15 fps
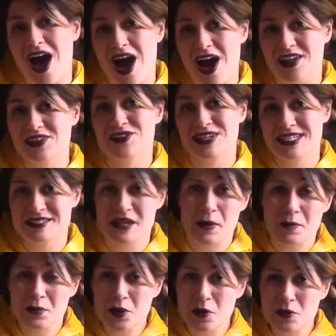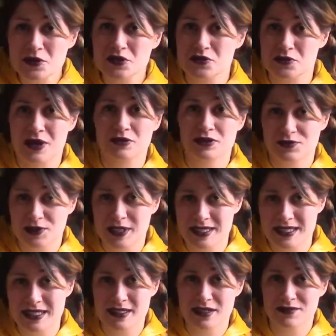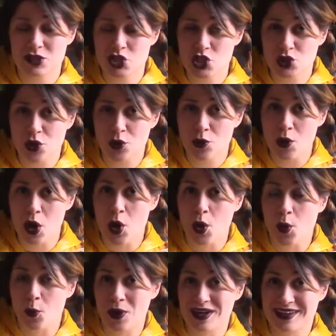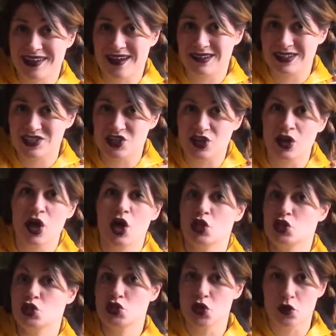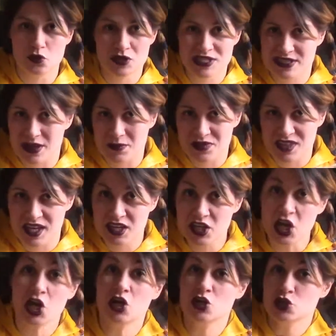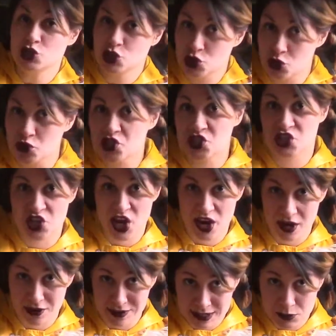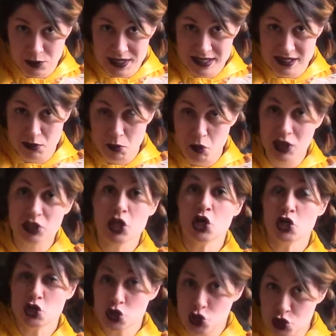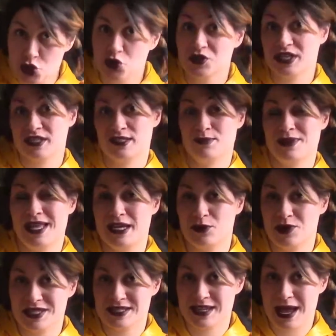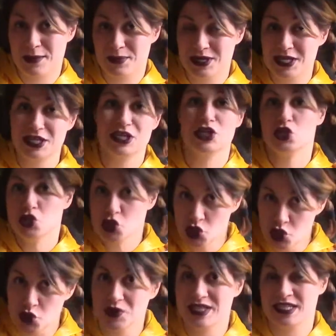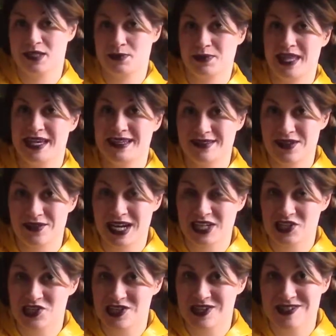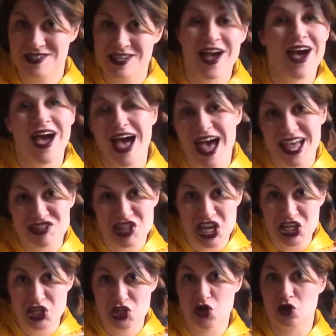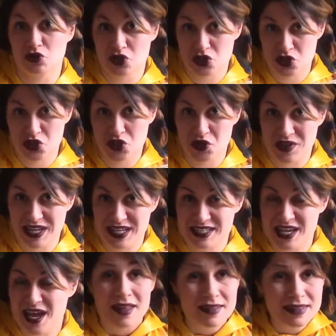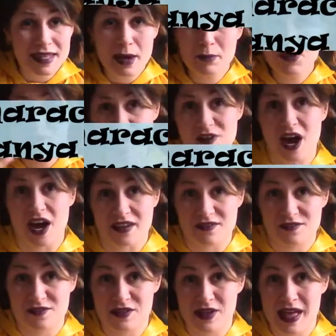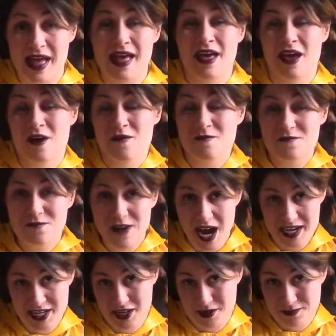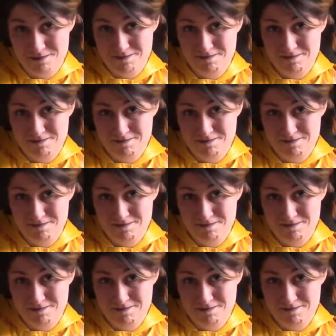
other examples throughout the first season of the show when a character knows something, should share it with someone, should explain what's happening, should explain their actions, and they don't do it. Number 5, Vanya.